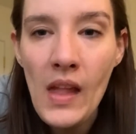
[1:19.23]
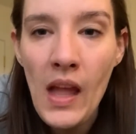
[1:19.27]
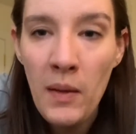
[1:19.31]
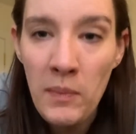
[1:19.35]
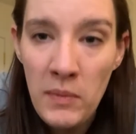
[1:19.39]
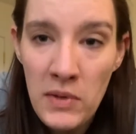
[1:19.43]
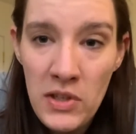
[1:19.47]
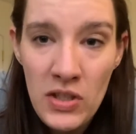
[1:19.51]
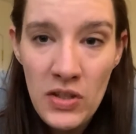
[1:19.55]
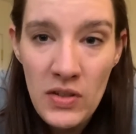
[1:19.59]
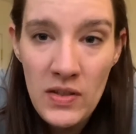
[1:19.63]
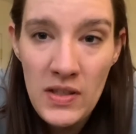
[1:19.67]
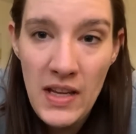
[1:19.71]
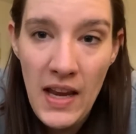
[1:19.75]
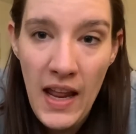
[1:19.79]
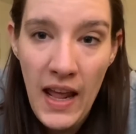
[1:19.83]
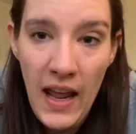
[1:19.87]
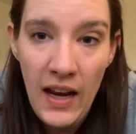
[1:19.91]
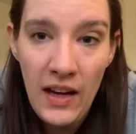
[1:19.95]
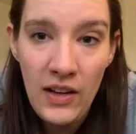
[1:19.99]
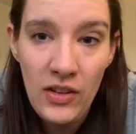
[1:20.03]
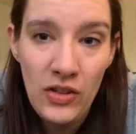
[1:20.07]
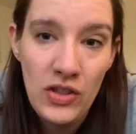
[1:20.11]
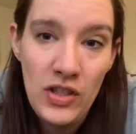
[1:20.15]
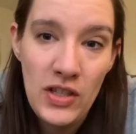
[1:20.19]
I'm gonna show
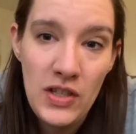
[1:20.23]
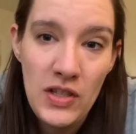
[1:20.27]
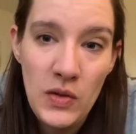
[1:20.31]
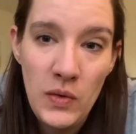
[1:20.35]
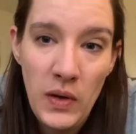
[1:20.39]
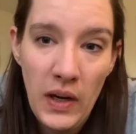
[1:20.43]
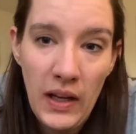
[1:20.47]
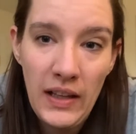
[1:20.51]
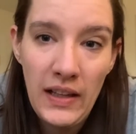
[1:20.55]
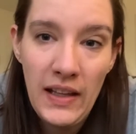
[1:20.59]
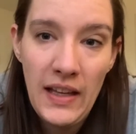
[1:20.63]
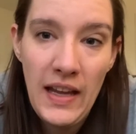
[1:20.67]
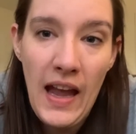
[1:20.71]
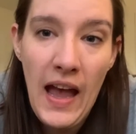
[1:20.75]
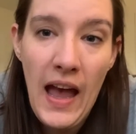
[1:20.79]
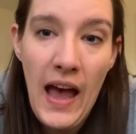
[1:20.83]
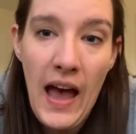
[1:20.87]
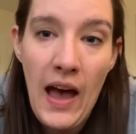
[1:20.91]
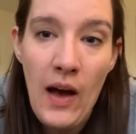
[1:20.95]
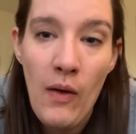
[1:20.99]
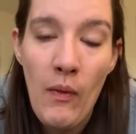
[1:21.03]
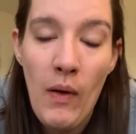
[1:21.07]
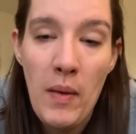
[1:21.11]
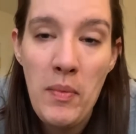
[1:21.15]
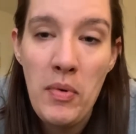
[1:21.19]
today just quickly
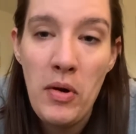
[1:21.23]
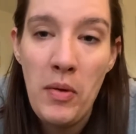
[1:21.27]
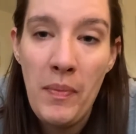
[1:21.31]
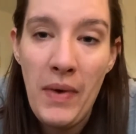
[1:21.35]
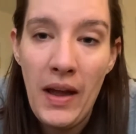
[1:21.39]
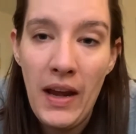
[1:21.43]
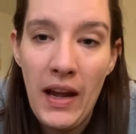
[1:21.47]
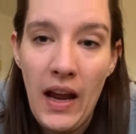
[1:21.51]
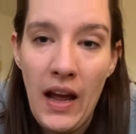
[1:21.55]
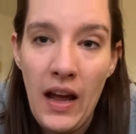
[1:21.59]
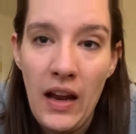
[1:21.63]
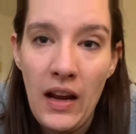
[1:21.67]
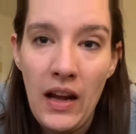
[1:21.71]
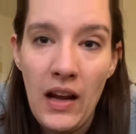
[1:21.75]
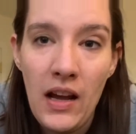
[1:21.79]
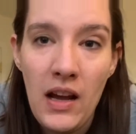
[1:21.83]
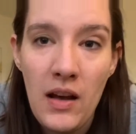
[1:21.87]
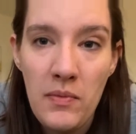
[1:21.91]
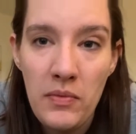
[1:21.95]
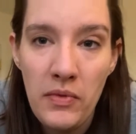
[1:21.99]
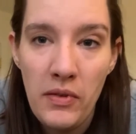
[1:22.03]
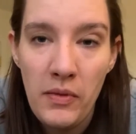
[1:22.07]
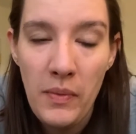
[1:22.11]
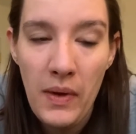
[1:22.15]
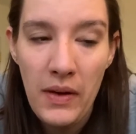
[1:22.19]
how I put mine on. A
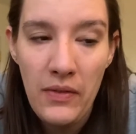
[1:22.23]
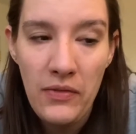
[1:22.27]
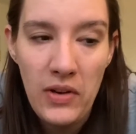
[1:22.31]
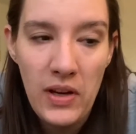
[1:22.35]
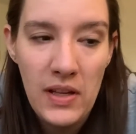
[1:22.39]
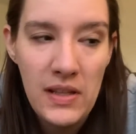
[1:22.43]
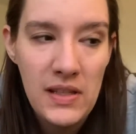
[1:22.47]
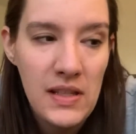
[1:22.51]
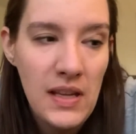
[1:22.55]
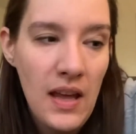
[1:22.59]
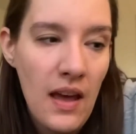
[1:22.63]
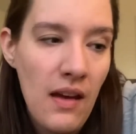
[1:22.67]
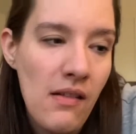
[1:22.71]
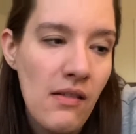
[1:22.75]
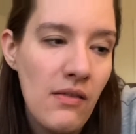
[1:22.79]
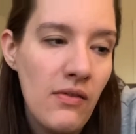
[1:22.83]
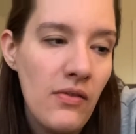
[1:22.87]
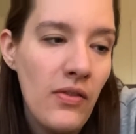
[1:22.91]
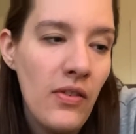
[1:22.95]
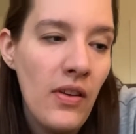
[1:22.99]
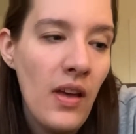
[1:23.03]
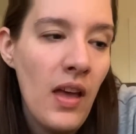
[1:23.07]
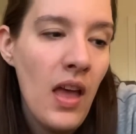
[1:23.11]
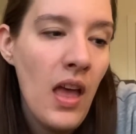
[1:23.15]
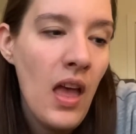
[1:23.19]
couple of my friends have
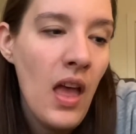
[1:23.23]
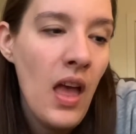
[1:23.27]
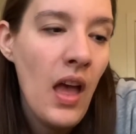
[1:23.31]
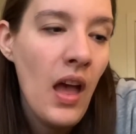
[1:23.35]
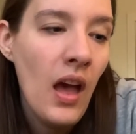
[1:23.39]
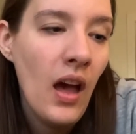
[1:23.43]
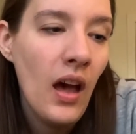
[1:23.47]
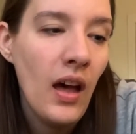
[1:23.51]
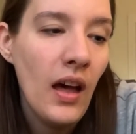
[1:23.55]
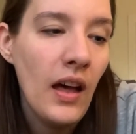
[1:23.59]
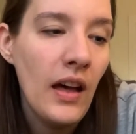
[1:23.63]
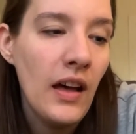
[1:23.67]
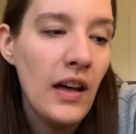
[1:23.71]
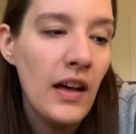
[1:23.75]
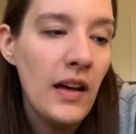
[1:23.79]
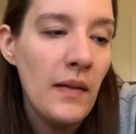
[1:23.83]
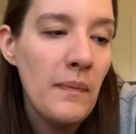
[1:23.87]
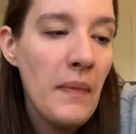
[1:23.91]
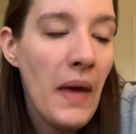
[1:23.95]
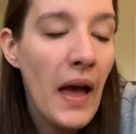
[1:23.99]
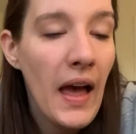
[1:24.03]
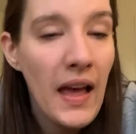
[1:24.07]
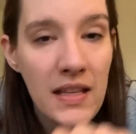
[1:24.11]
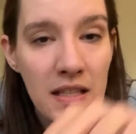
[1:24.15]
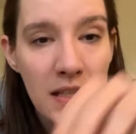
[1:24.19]

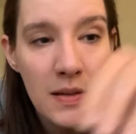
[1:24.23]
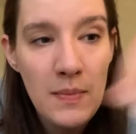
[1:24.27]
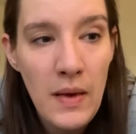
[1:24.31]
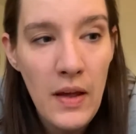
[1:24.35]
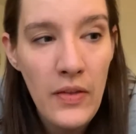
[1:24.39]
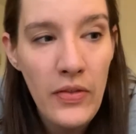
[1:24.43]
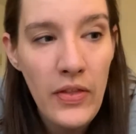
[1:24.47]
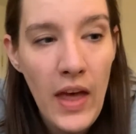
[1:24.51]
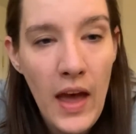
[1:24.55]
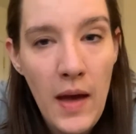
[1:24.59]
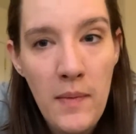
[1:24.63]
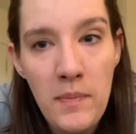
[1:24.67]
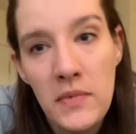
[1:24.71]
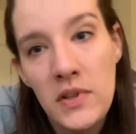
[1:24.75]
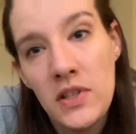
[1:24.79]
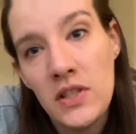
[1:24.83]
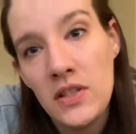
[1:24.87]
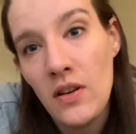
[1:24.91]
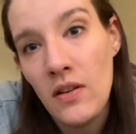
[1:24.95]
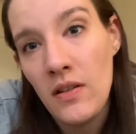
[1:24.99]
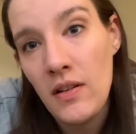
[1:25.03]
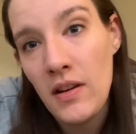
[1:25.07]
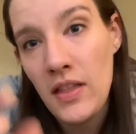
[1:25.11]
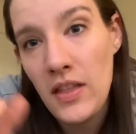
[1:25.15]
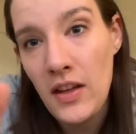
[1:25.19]
asked about them,
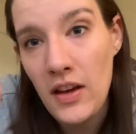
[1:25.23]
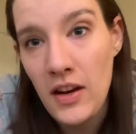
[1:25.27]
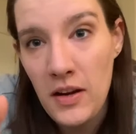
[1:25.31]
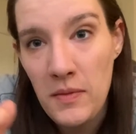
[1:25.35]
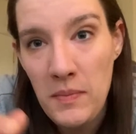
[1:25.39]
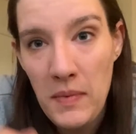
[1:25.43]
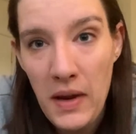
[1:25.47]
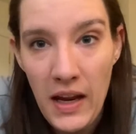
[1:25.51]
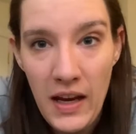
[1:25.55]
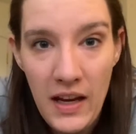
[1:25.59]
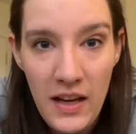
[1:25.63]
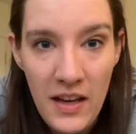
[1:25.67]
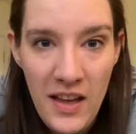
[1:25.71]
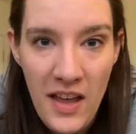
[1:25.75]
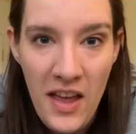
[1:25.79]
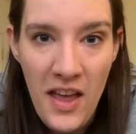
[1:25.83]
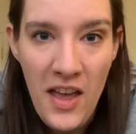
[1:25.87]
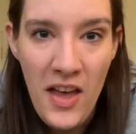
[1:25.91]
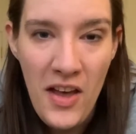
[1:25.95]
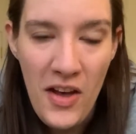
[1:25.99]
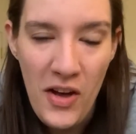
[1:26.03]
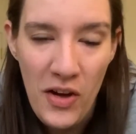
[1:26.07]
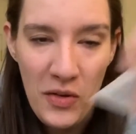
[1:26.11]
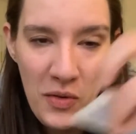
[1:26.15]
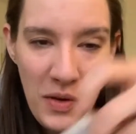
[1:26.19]
so I thought I'd make
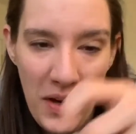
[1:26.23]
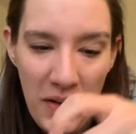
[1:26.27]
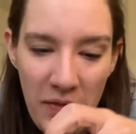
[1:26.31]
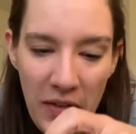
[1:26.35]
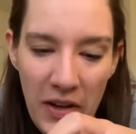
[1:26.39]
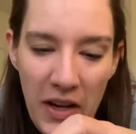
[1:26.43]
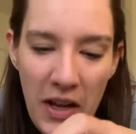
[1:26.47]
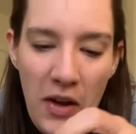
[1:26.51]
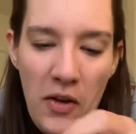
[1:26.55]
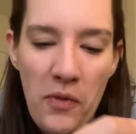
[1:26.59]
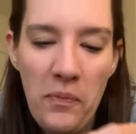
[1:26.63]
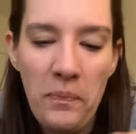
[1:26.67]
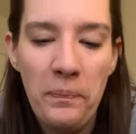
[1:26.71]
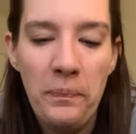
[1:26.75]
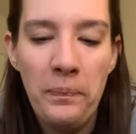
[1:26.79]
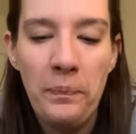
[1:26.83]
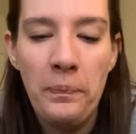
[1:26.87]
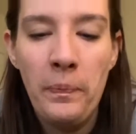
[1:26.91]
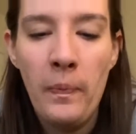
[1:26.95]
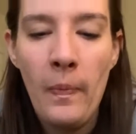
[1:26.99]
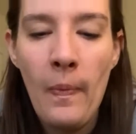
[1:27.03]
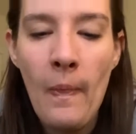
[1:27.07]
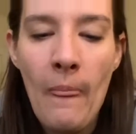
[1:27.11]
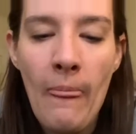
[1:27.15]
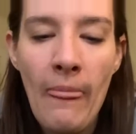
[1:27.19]
a quick video.
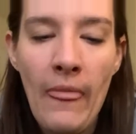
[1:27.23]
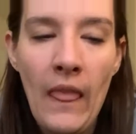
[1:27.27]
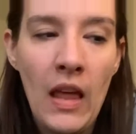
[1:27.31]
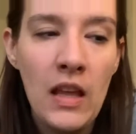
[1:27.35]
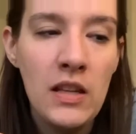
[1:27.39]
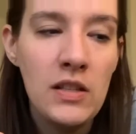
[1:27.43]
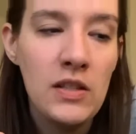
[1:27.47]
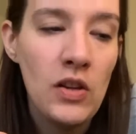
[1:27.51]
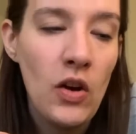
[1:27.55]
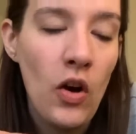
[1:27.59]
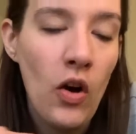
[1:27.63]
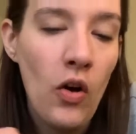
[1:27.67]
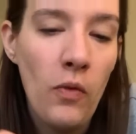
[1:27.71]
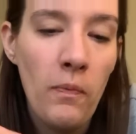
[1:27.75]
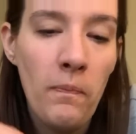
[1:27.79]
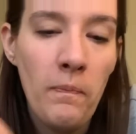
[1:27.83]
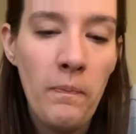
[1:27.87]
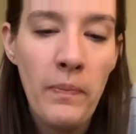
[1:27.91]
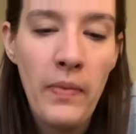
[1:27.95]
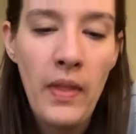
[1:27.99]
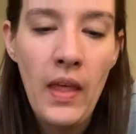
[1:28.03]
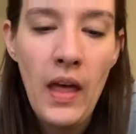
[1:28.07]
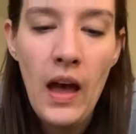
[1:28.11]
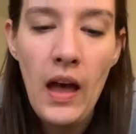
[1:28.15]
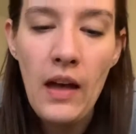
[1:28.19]
So
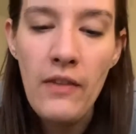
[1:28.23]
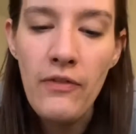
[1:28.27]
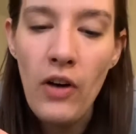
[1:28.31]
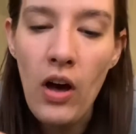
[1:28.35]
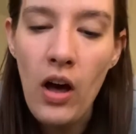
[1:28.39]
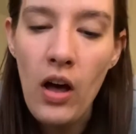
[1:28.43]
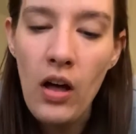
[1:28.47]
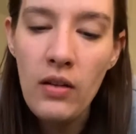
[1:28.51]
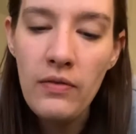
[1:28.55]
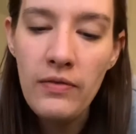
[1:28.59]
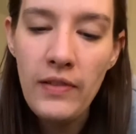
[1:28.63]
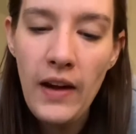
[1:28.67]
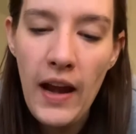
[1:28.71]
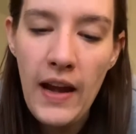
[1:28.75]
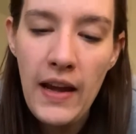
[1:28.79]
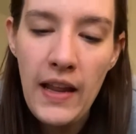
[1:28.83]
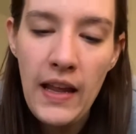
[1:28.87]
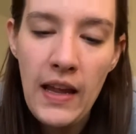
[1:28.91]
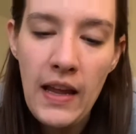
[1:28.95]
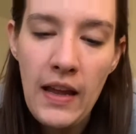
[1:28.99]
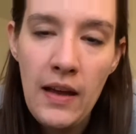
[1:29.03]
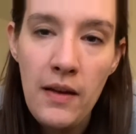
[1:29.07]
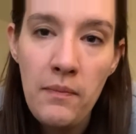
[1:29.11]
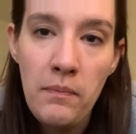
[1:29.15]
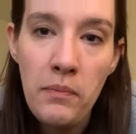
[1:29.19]
I've
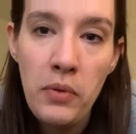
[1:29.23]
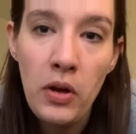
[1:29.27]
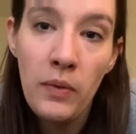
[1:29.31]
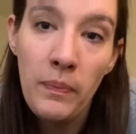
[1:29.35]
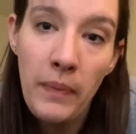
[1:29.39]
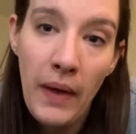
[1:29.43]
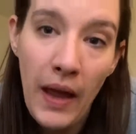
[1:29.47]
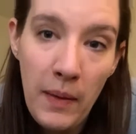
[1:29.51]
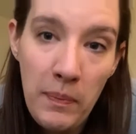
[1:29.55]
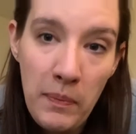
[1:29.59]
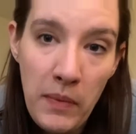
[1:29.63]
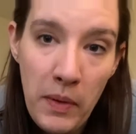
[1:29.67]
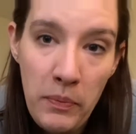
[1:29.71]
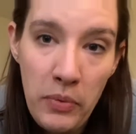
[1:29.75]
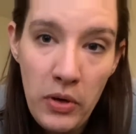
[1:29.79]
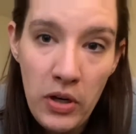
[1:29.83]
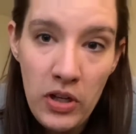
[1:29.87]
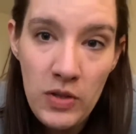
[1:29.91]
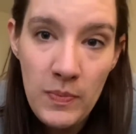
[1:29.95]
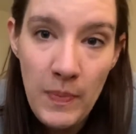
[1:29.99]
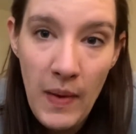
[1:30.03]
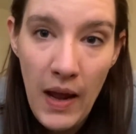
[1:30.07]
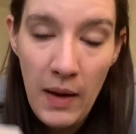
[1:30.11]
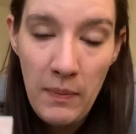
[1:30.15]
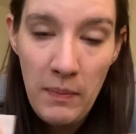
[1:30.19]
already pushed back
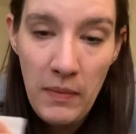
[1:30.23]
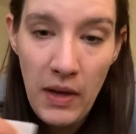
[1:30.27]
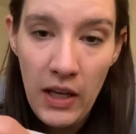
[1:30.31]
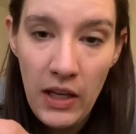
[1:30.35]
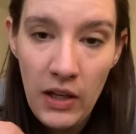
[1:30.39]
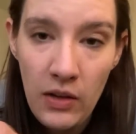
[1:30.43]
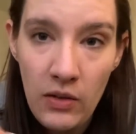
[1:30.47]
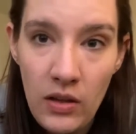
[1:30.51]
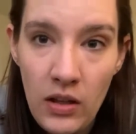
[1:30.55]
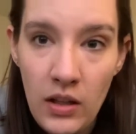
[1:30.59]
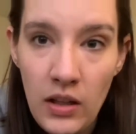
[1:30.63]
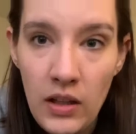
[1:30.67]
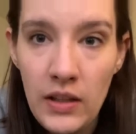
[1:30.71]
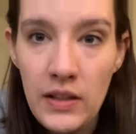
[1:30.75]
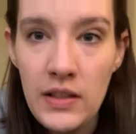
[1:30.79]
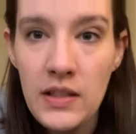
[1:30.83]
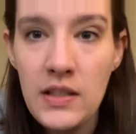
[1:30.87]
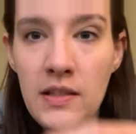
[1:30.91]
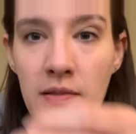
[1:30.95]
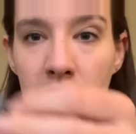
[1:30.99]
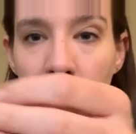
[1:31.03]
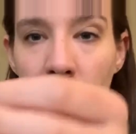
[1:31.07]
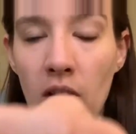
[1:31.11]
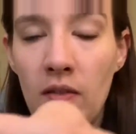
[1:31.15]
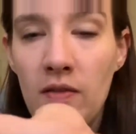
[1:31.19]
my
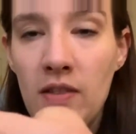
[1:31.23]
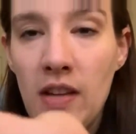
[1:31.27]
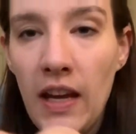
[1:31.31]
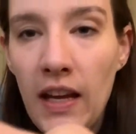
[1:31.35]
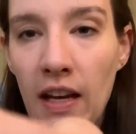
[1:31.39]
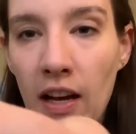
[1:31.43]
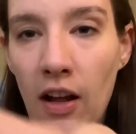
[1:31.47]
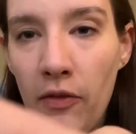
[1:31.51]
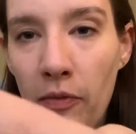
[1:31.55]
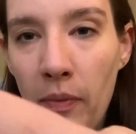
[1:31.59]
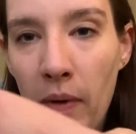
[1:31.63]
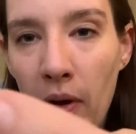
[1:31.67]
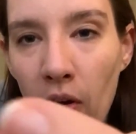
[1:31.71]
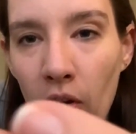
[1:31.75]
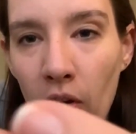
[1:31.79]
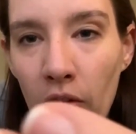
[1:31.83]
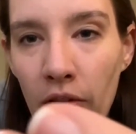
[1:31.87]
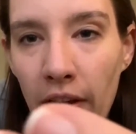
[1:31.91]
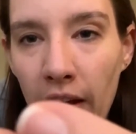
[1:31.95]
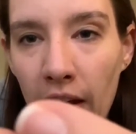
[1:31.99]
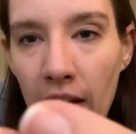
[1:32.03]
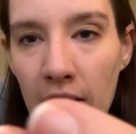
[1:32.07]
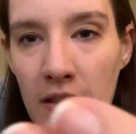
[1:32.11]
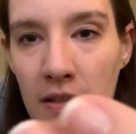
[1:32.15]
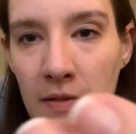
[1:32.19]
cuticles. So I've taken off my old
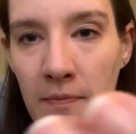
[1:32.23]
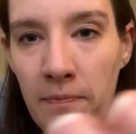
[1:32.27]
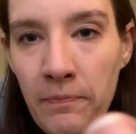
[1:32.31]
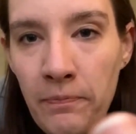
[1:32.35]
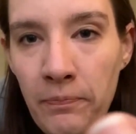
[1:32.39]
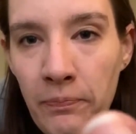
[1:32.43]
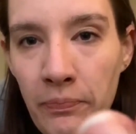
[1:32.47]
nails.